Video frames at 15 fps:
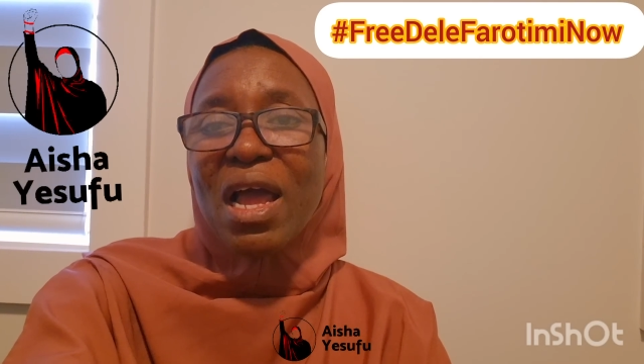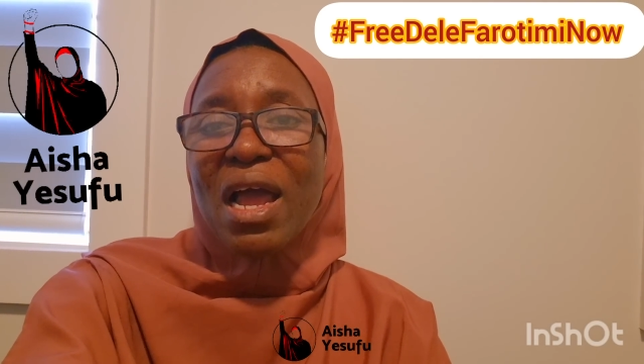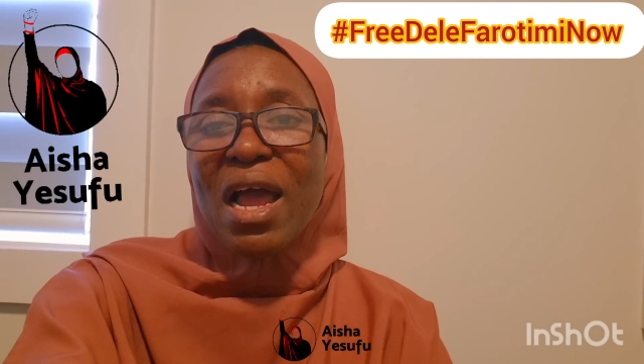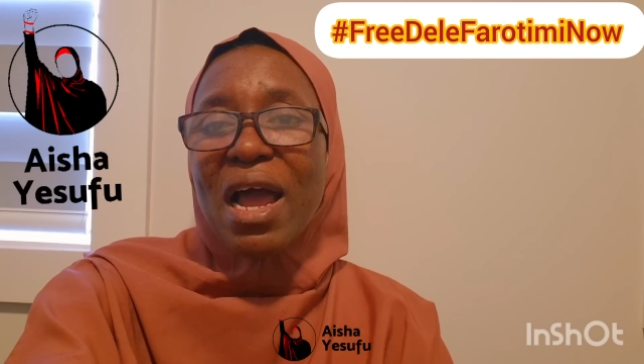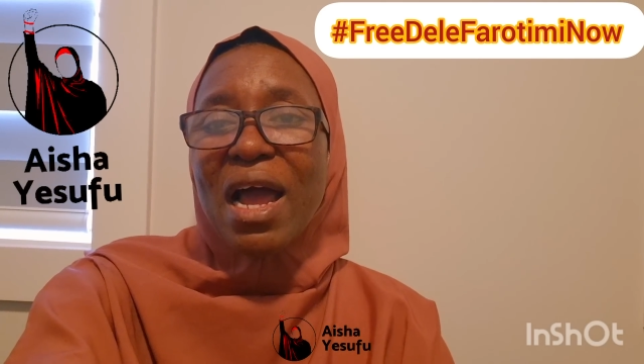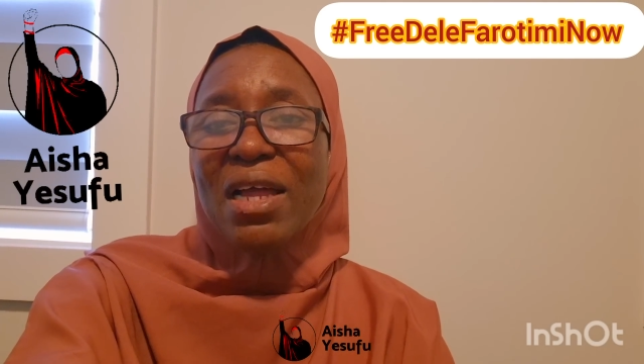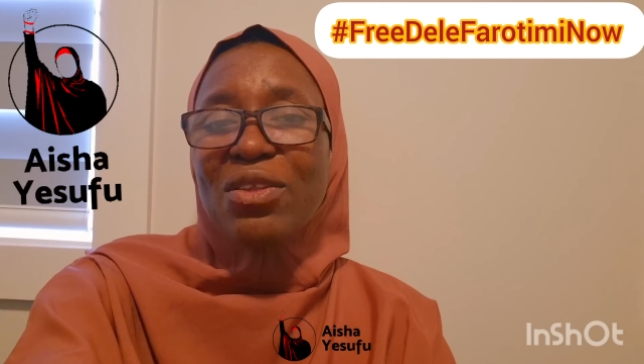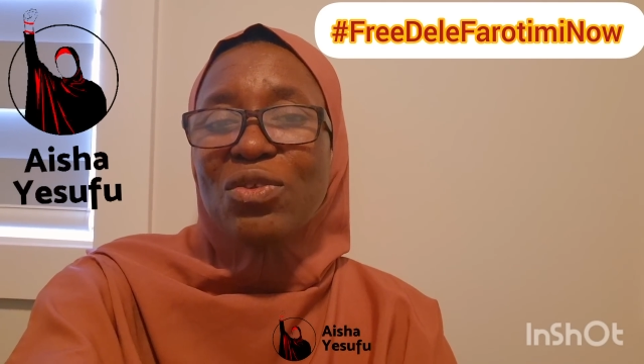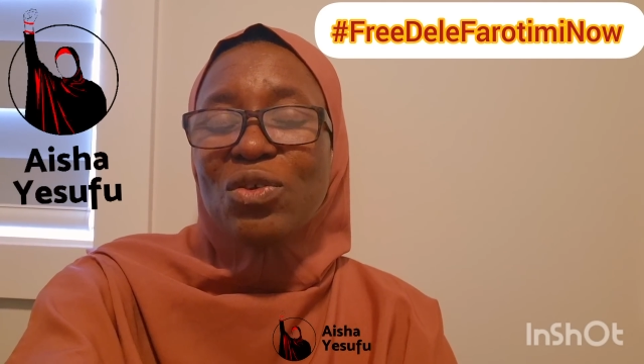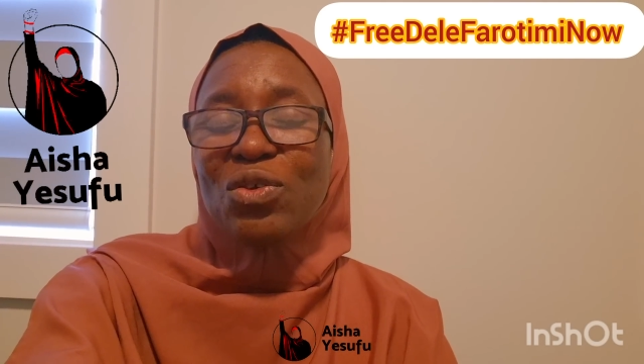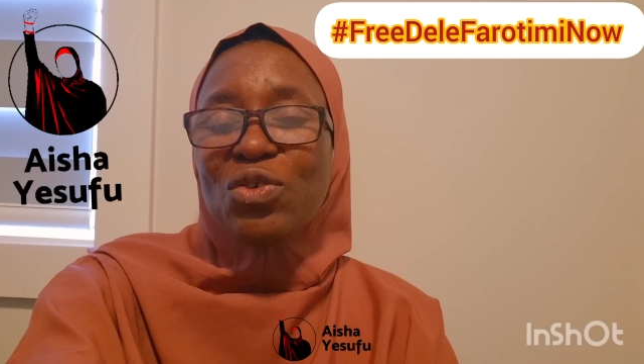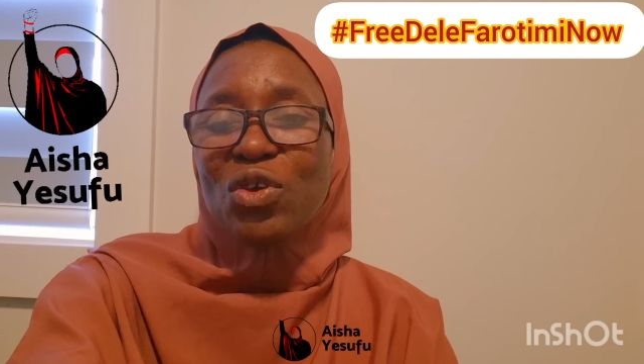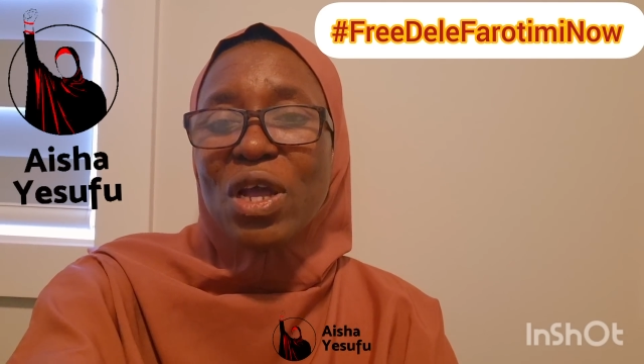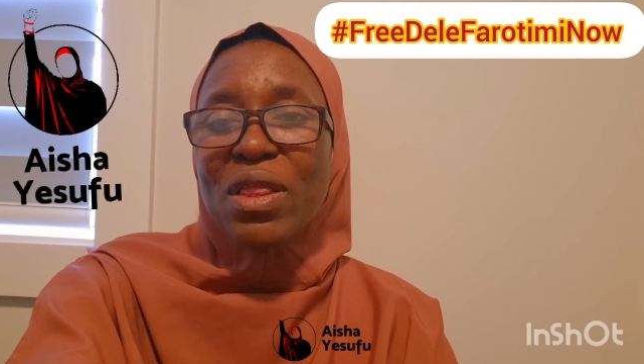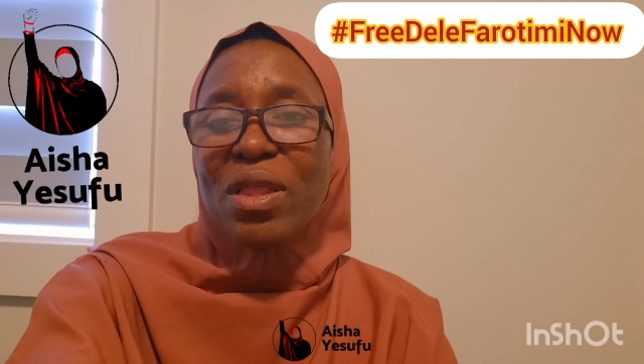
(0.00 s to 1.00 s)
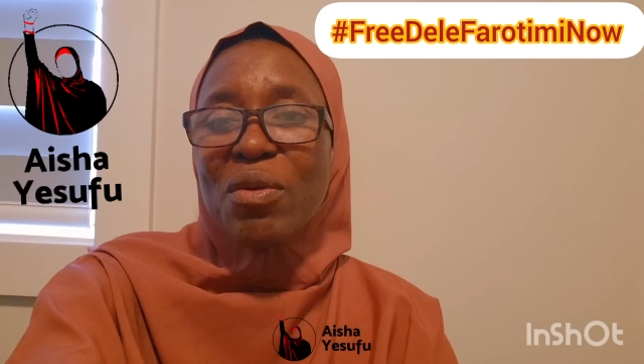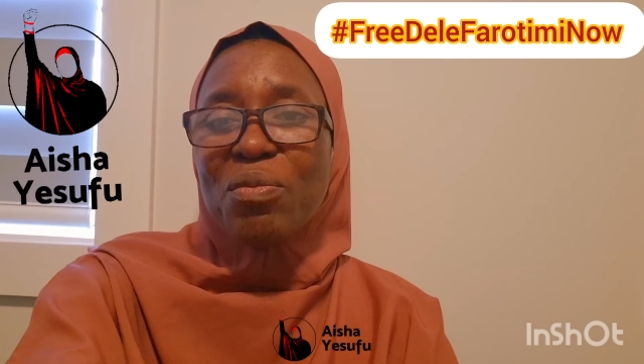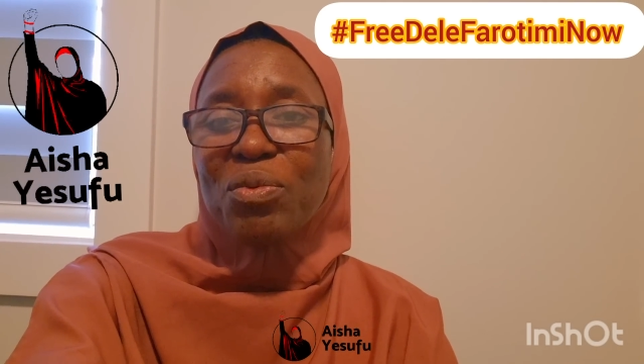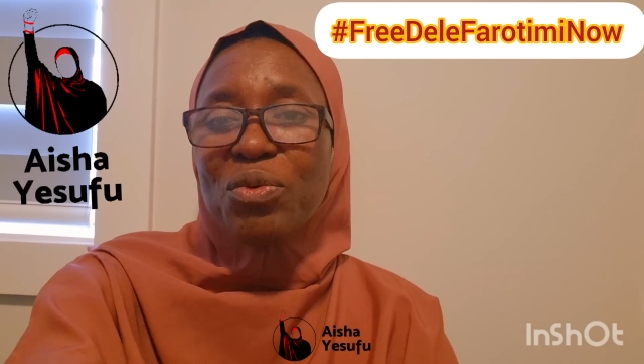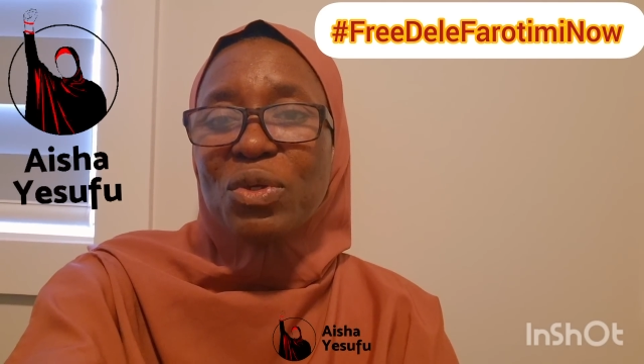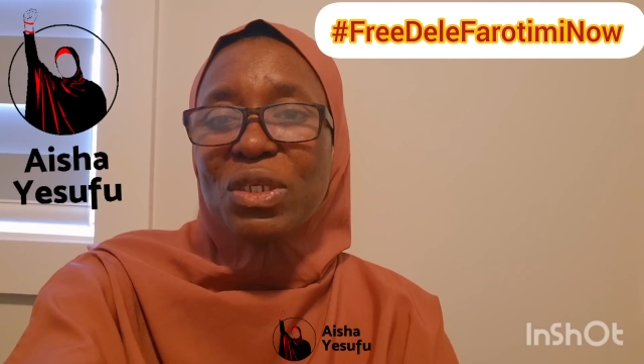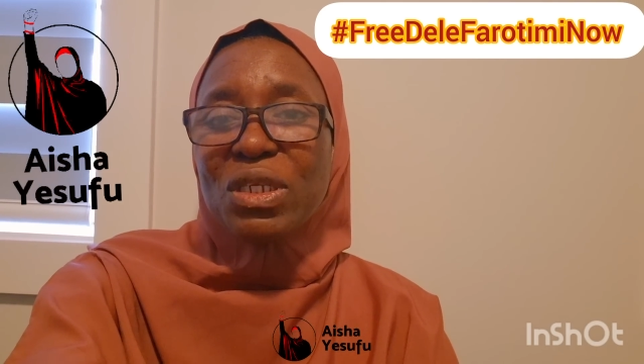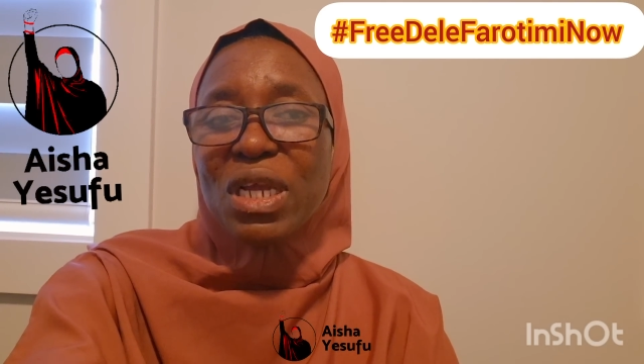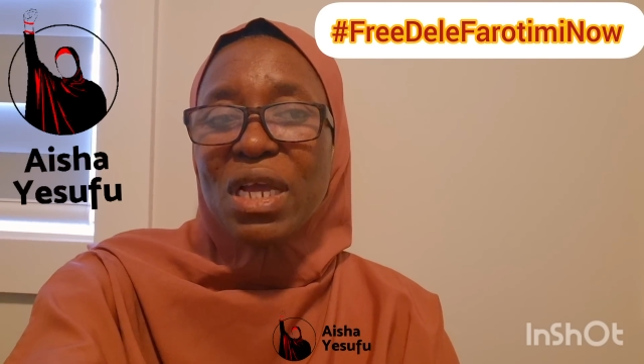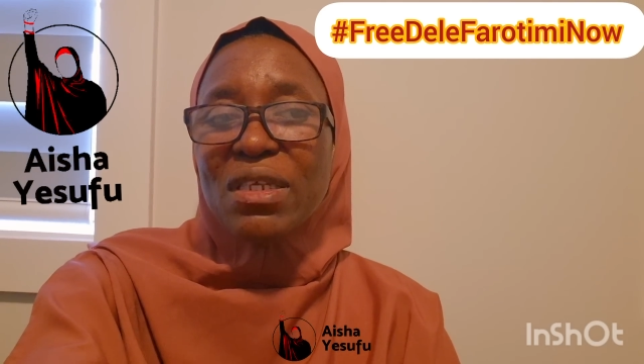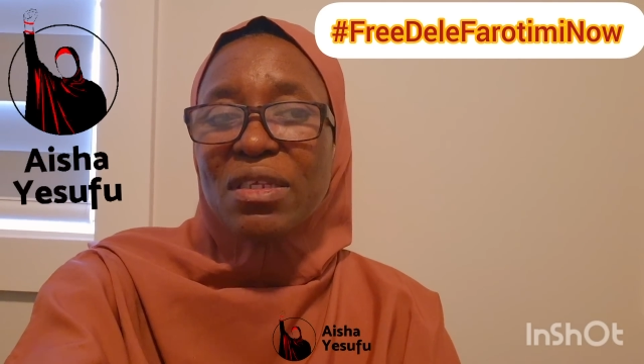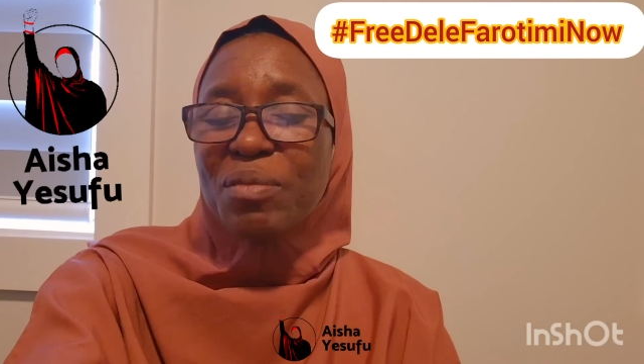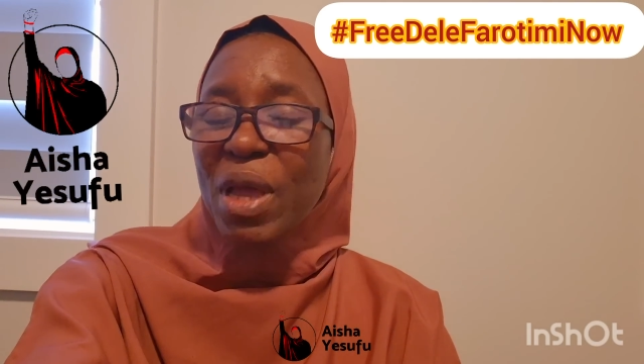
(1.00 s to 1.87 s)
to join the protest.